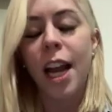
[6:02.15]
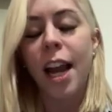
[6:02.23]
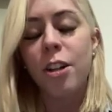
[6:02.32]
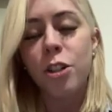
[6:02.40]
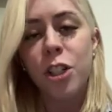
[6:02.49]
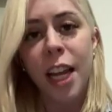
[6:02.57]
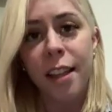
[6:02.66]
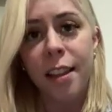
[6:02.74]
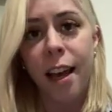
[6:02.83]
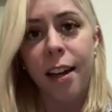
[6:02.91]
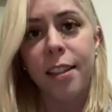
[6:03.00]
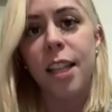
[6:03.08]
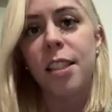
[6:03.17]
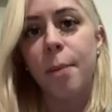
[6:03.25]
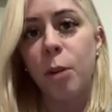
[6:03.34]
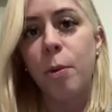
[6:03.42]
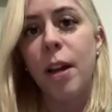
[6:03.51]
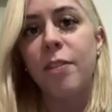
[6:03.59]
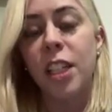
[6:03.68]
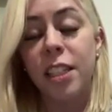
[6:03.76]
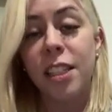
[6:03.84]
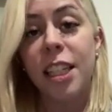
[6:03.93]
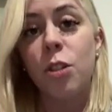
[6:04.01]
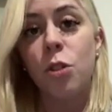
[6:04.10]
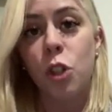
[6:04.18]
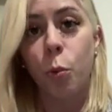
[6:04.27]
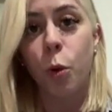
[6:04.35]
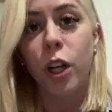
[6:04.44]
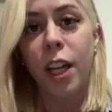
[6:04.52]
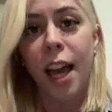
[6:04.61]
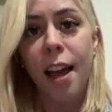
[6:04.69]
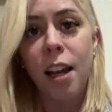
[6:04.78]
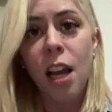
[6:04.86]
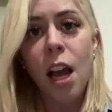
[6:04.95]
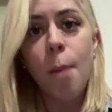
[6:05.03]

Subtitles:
And I understand that. And that's something we have to continue to work at.